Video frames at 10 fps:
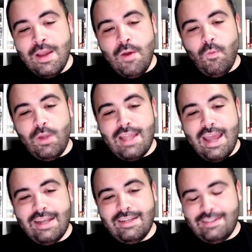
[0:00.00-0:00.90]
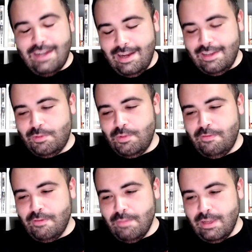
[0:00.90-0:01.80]
What the heck is Cosmo
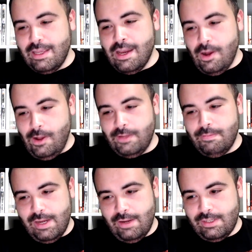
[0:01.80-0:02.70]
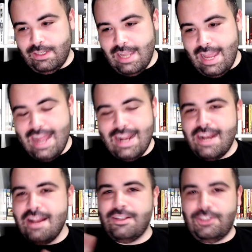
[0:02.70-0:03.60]
Familia all about? In a
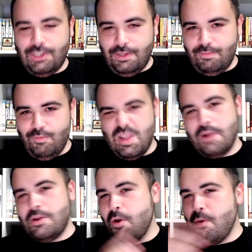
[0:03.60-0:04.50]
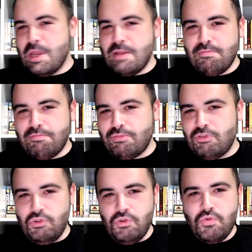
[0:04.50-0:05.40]
nutshell, without going
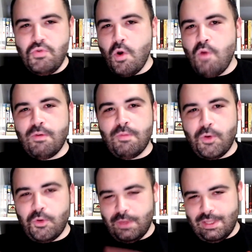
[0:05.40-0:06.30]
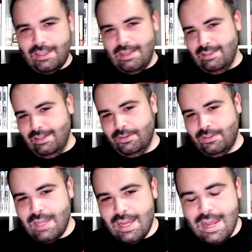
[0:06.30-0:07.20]
too overboard with the
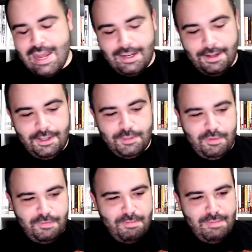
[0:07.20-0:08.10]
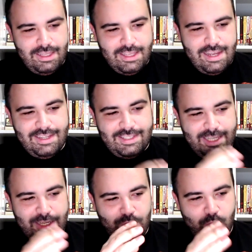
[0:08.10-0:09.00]
details. Cosmo Familia
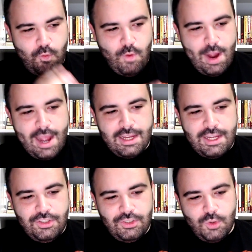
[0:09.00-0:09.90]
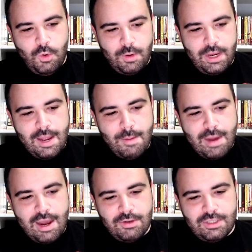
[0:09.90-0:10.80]
is this wacky story
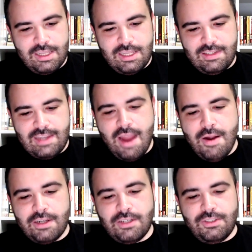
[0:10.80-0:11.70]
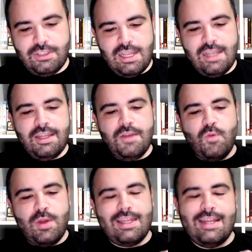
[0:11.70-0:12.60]
about these characters dealing
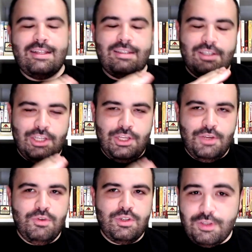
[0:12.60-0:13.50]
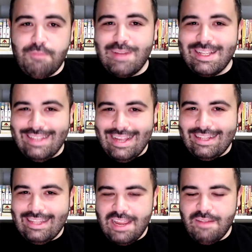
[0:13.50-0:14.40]
with a cute but
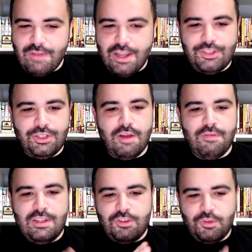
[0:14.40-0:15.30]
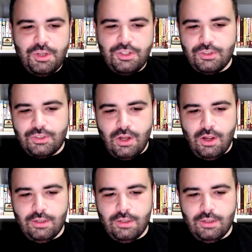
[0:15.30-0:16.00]
deadly invasion of these creatures called